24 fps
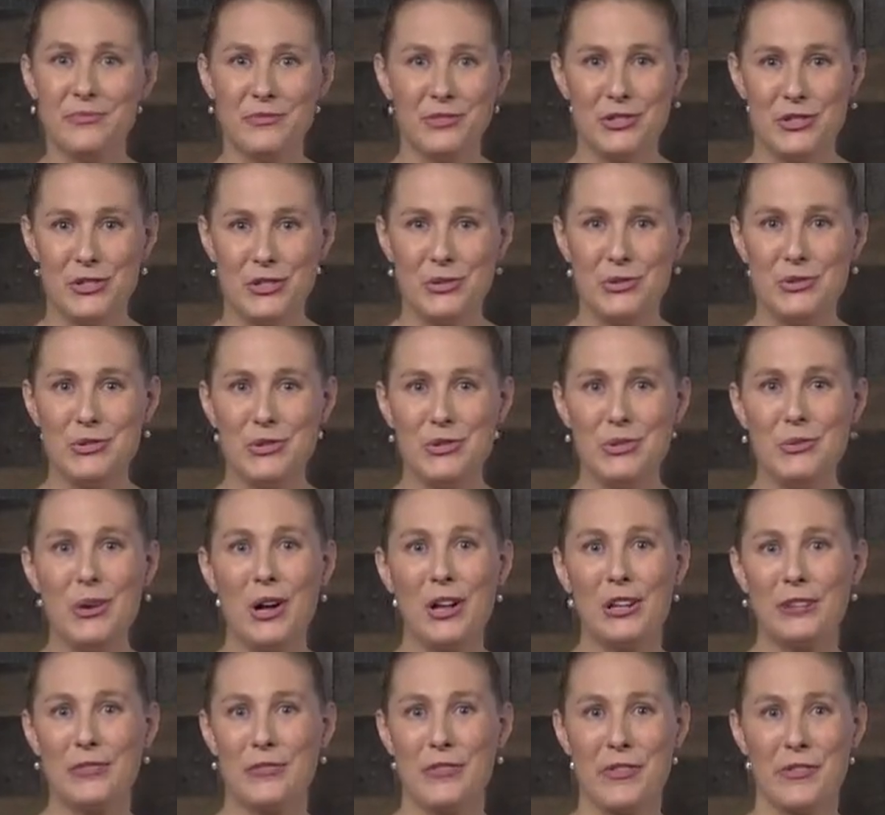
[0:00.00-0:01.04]
Do you do
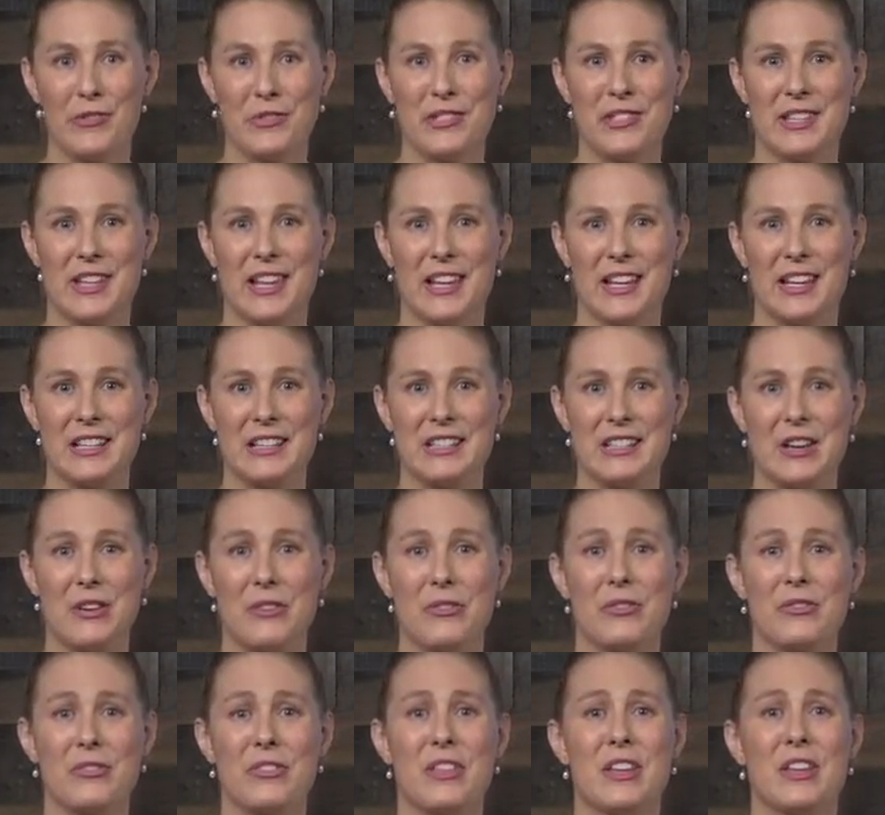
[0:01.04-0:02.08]
all of those things? Are
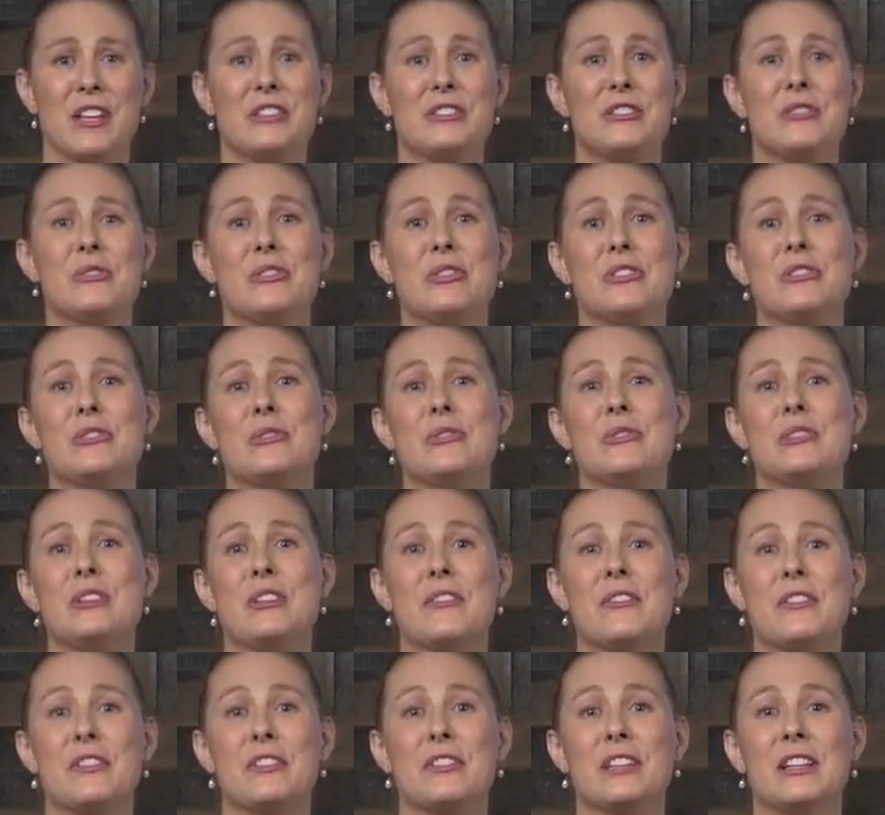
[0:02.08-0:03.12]
there things you could do
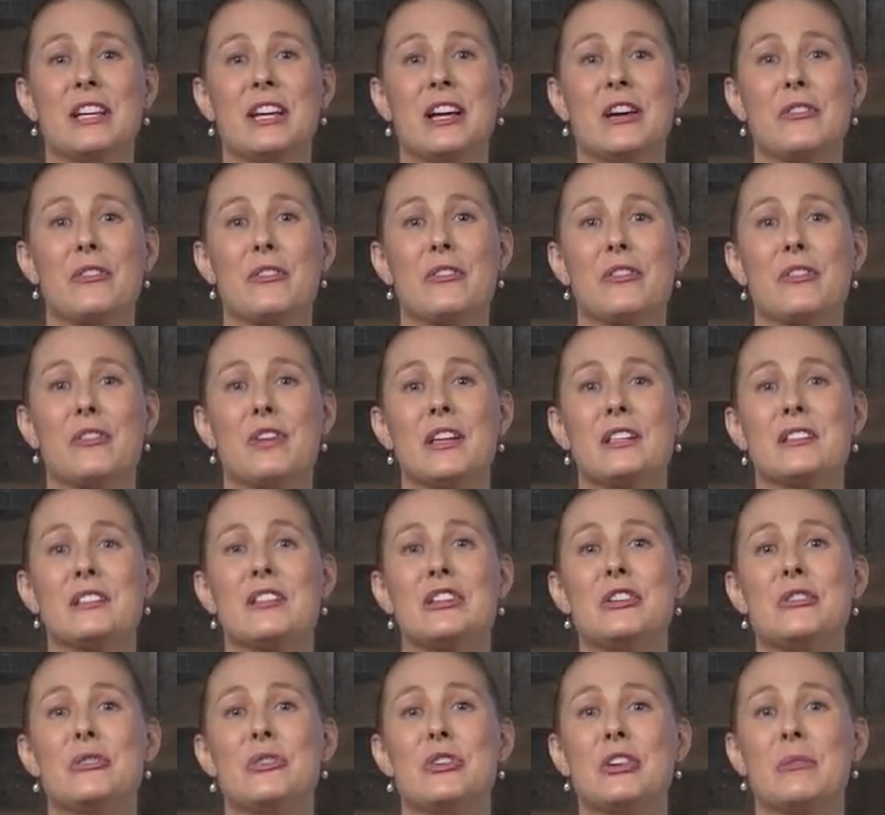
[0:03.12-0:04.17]
differently? Are there things that
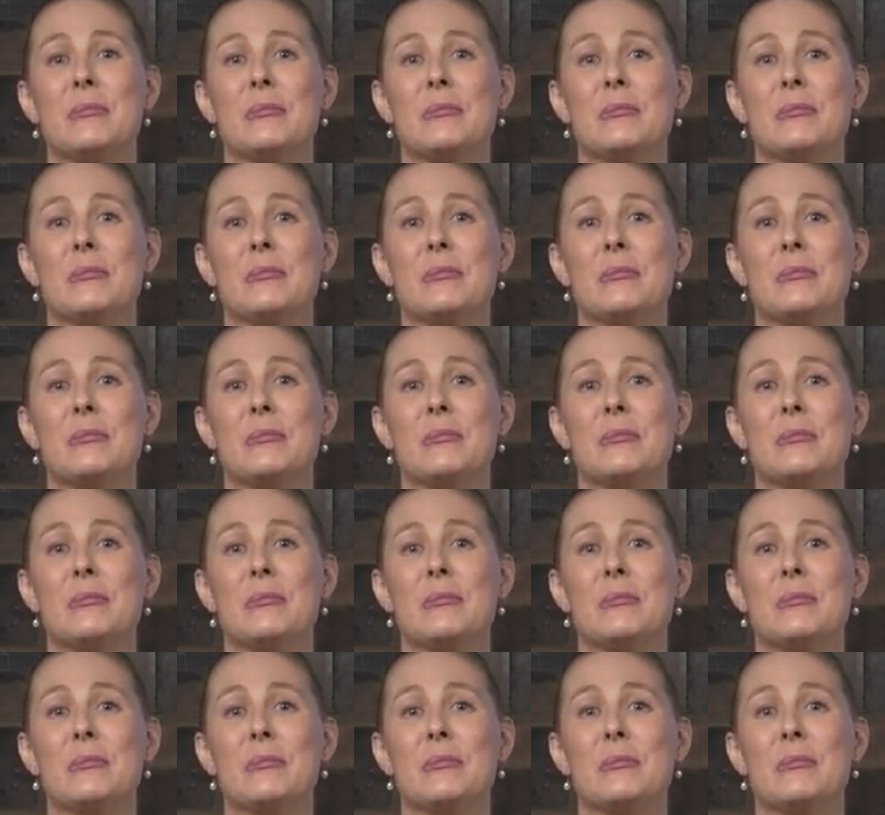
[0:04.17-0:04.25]
you could